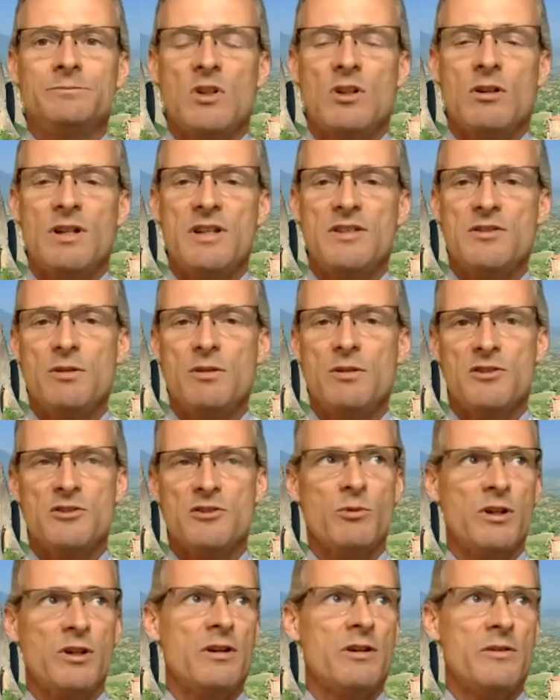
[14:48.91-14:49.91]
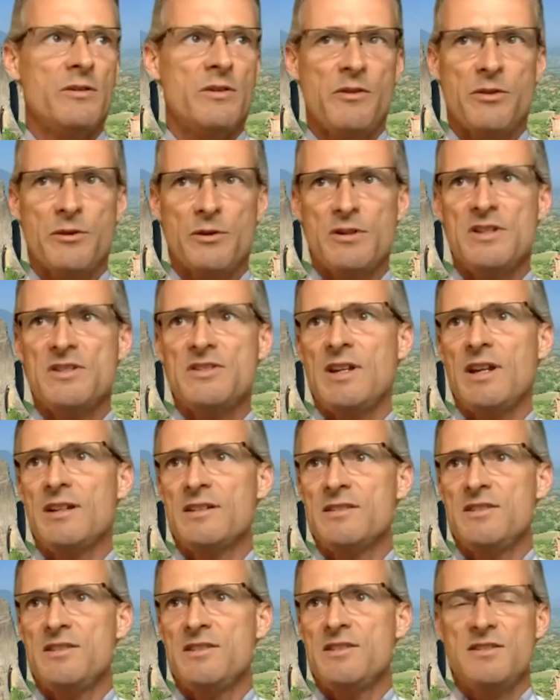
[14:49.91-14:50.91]
All right, so here's where the 30
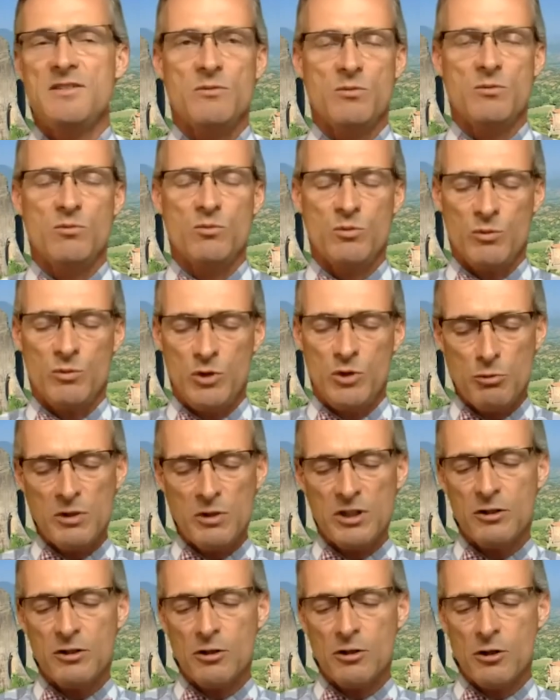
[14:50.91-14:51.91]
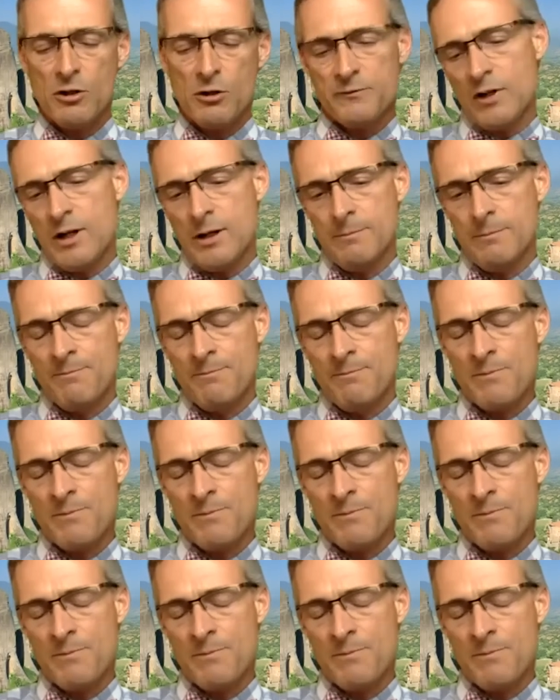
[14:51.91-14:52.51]
seconds is. You go from